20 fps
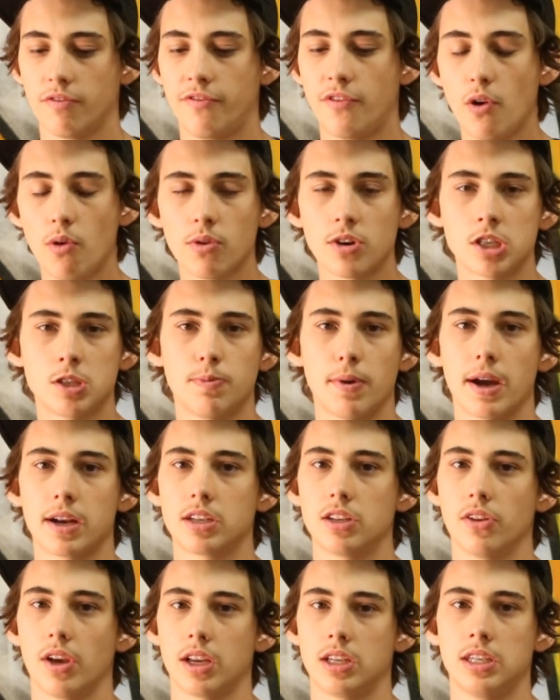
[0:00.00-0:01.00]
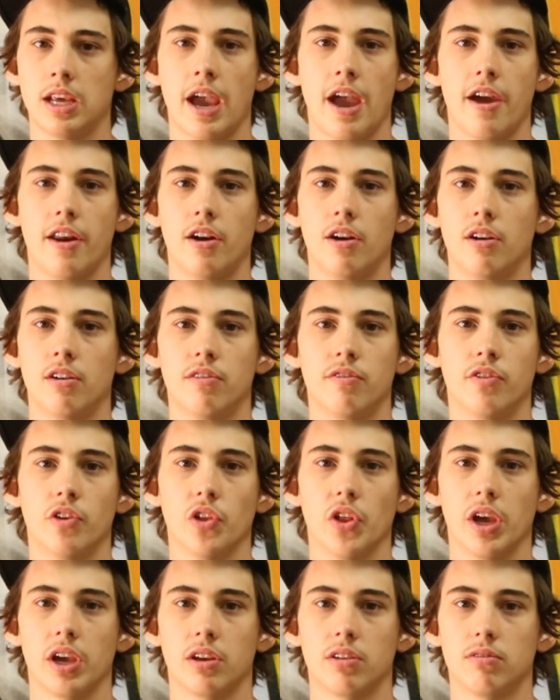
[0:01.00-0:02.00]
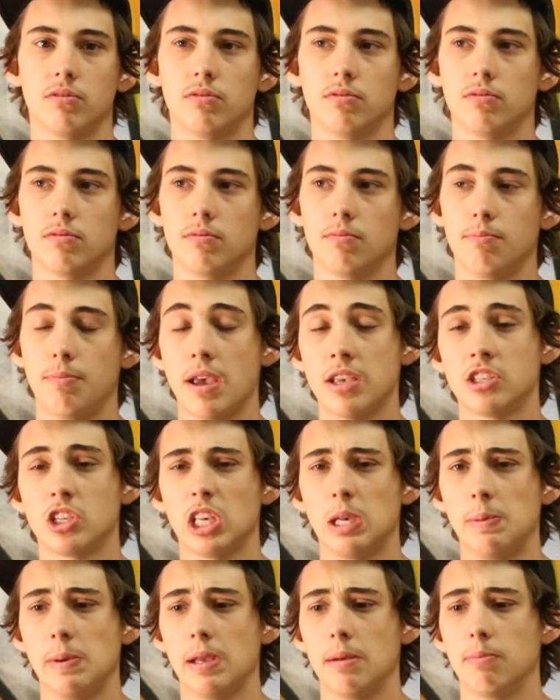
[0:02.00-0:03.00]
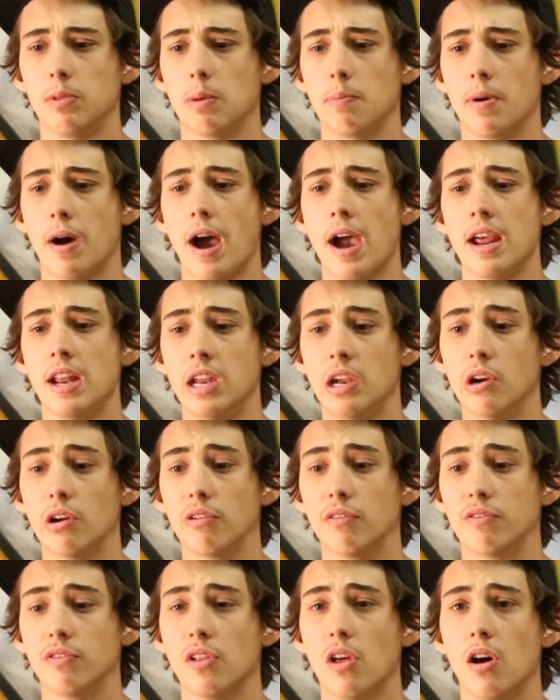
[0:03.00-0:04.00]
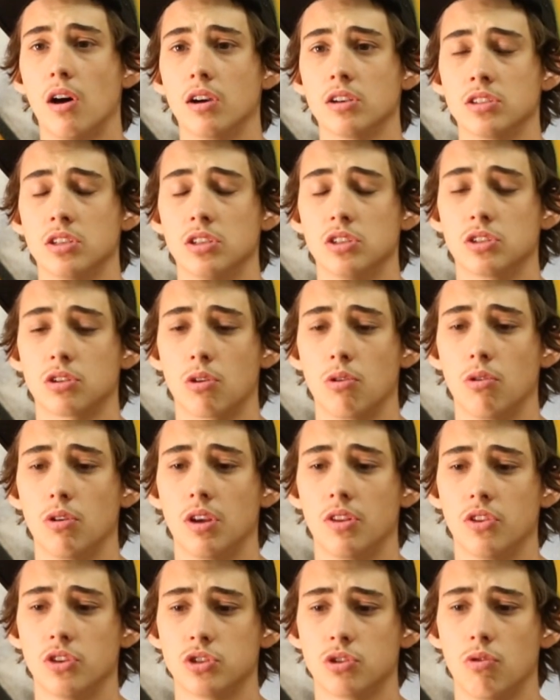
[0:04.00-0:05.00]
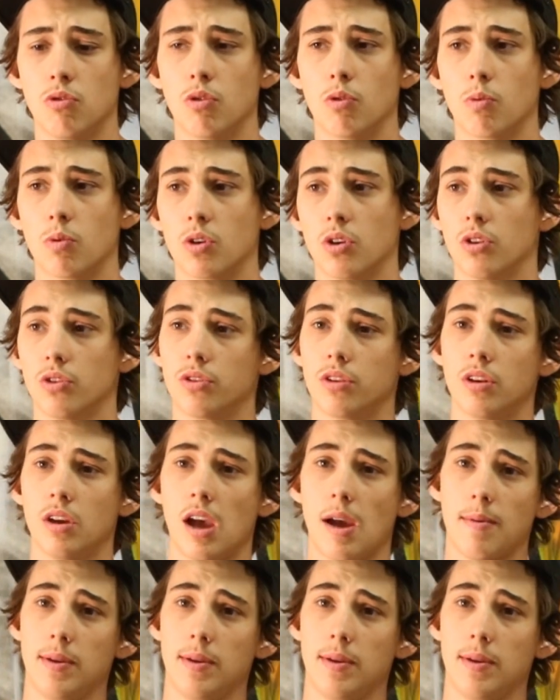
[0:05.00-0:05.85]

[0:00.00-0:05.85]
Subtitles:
full respect to like Tanner for like basically being the pioneer of vlogs in the scooter world.